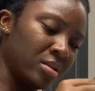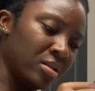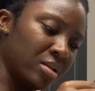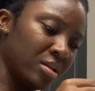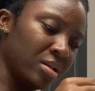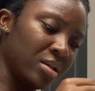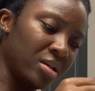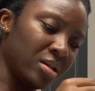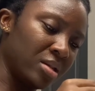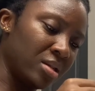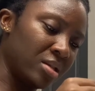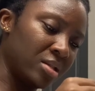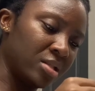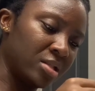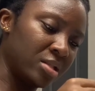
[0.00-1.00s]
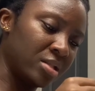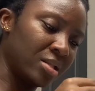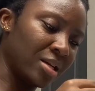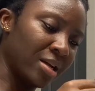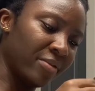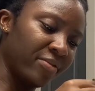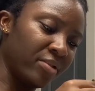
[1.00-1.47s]
Gosh,
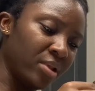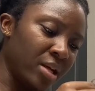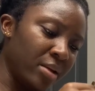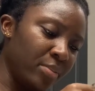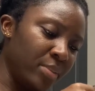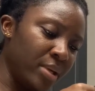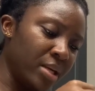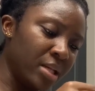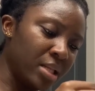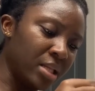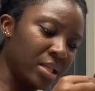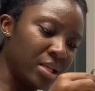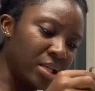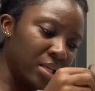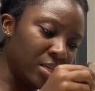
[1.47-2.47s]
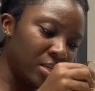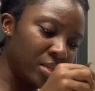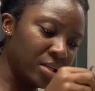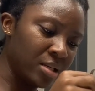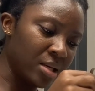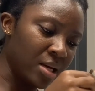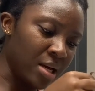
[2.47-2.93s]
like I feel like being
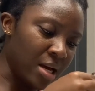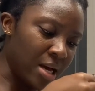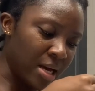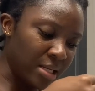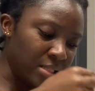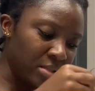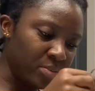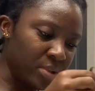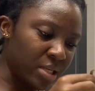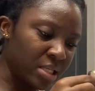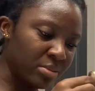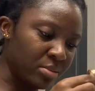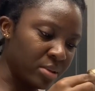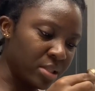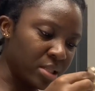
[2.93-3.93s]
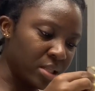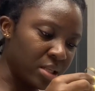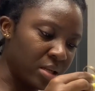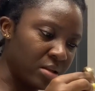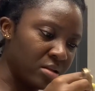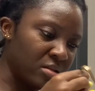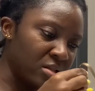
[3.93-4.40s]
clean has to be explicitly
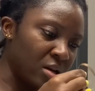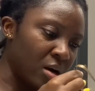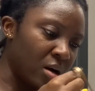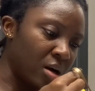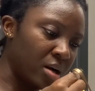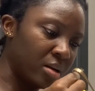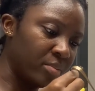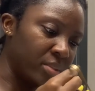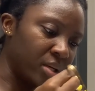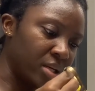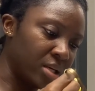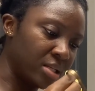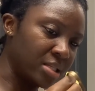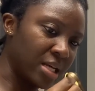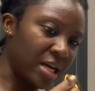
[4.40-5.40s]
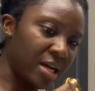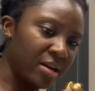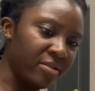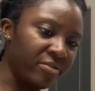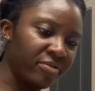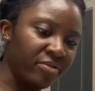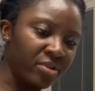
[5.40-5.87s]
taught, because
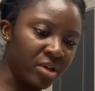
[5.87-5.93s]
I've